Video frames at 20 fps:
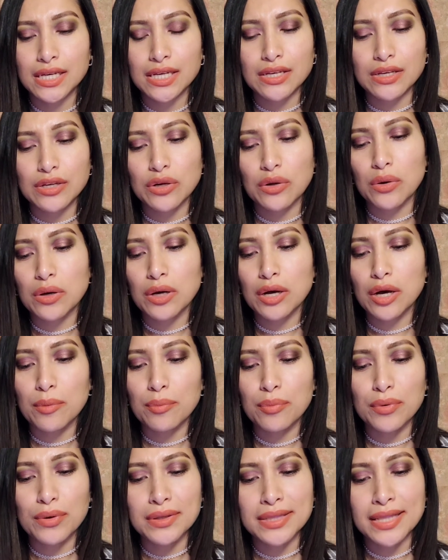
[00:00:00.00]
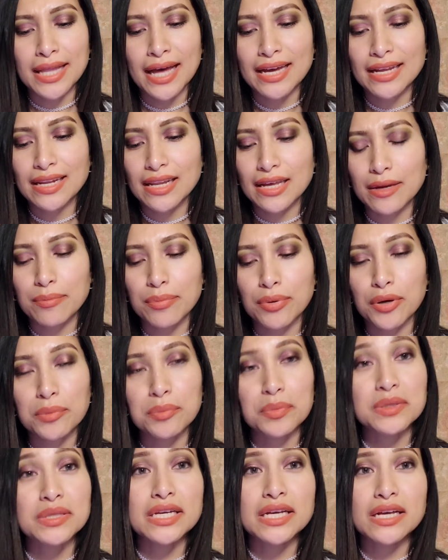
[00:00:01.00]
you know, a couple of lilac
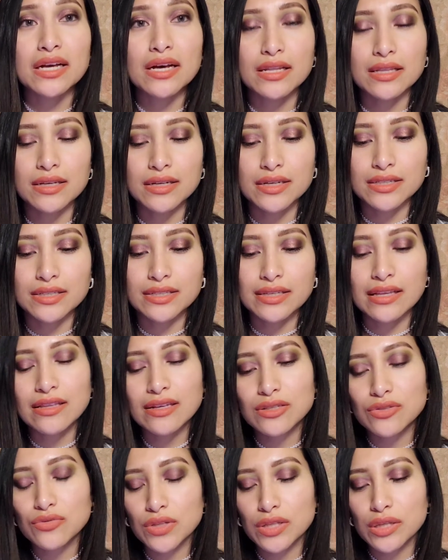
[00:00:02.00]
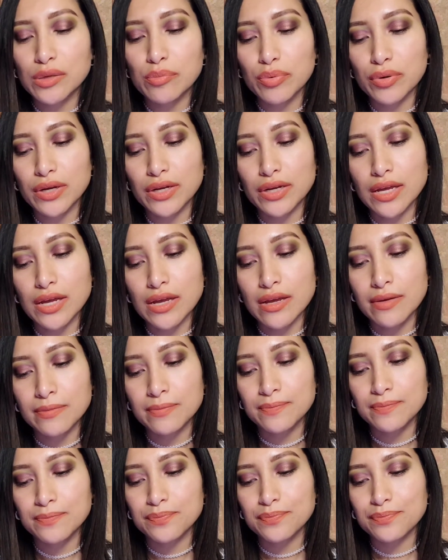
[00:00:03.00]
purpley colors. It looks really pretty.
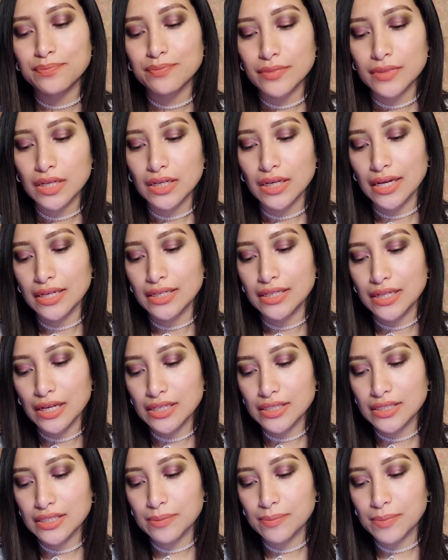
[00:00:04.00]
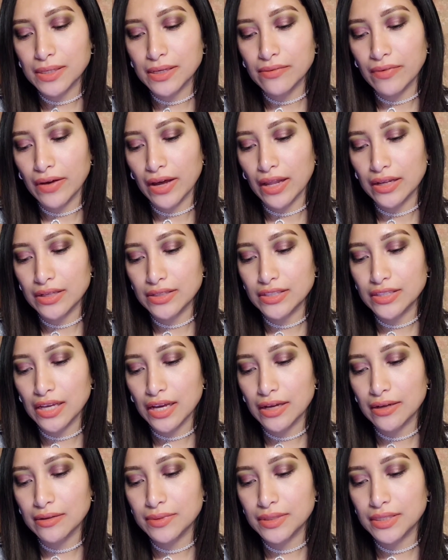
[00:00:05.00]
It does speak
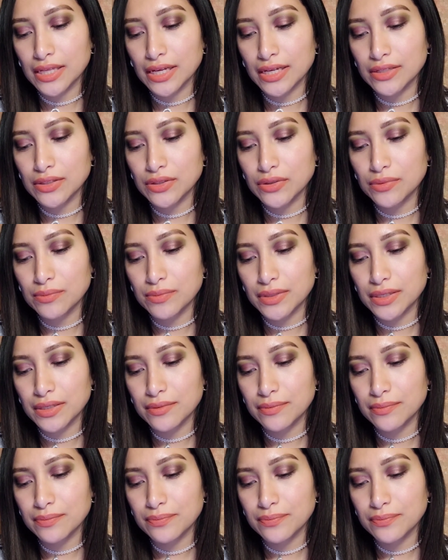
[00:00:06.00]
Valentine's Day to me,